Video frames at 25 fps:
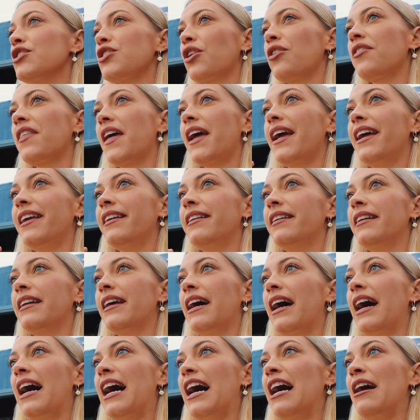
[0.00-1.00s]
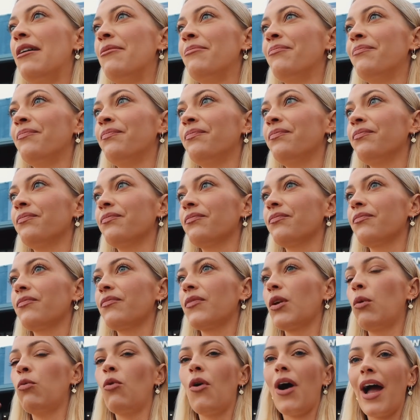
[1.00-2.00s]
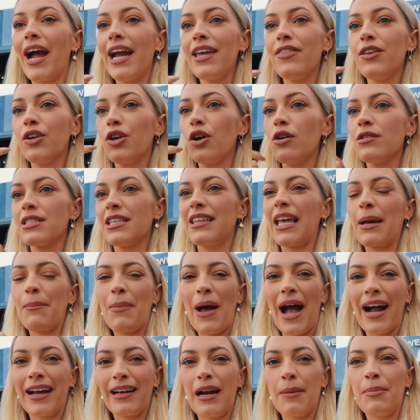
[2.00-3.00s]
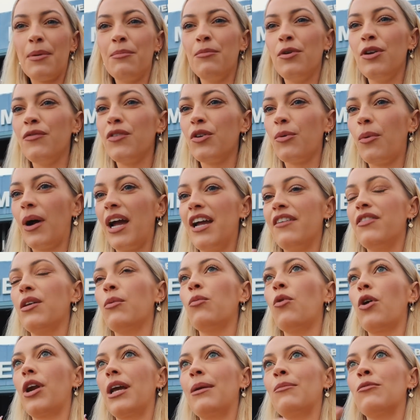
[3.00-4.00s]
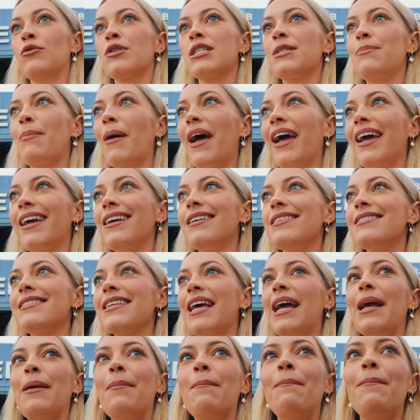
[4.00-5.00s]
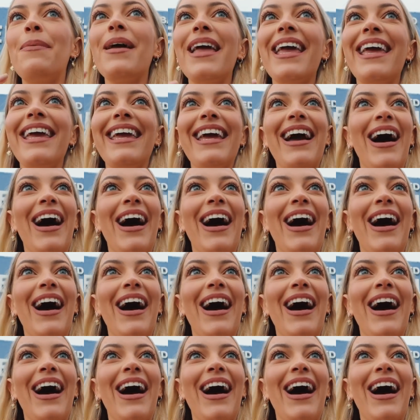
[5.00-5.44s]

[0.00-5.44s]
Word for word: So then, um, well A, the girls can like pack it up and move it away if they're wanting more space and B,